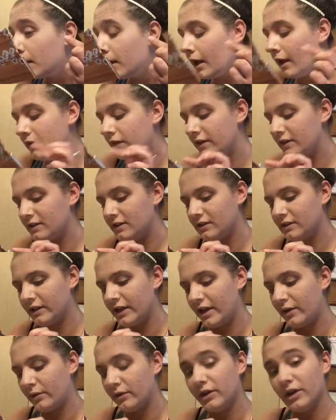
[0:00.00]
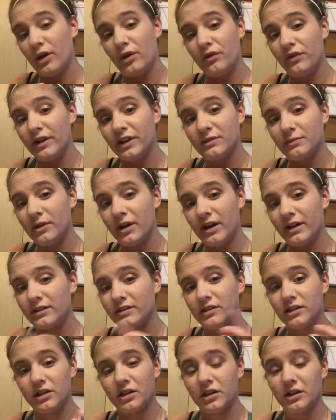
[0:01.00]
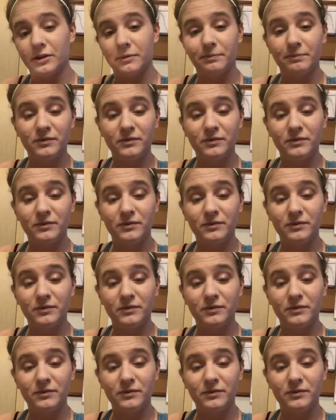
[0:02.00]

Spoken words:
And this is like with no Fix Plus or